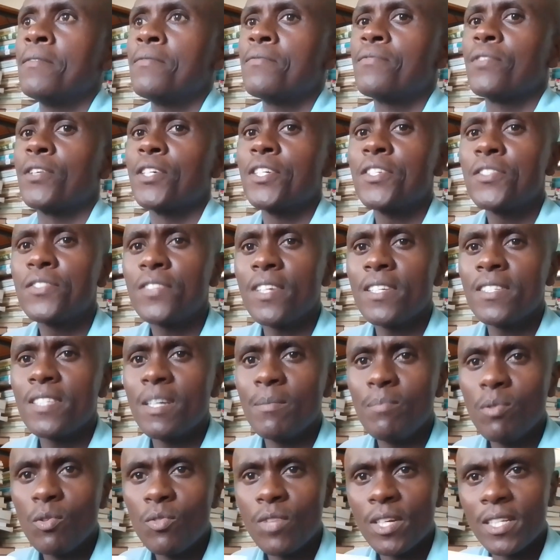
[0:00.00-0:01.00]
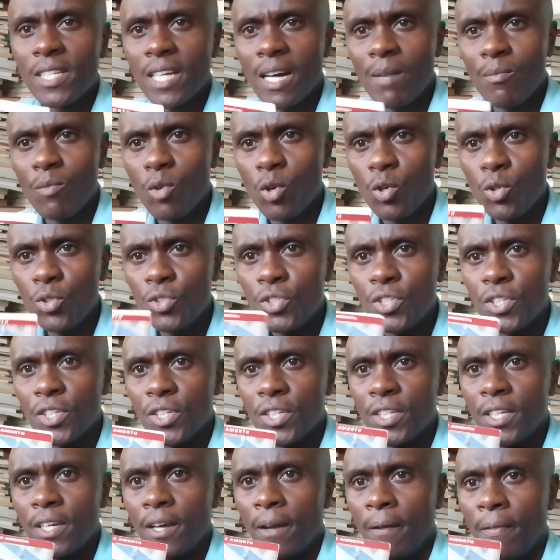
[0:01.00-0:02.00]
for instance, the book that I'm
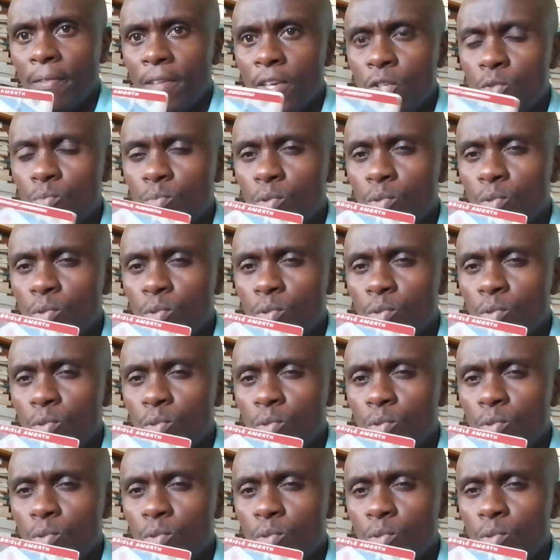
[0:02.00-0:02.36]
holding here, this